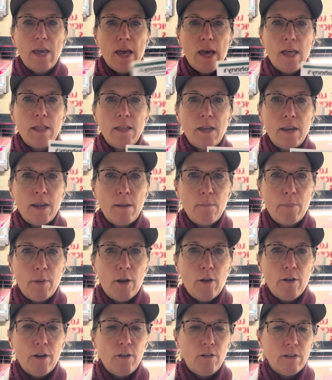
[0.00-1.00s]
and then
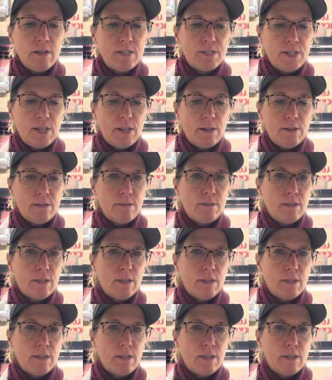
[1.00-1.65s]
imperial is a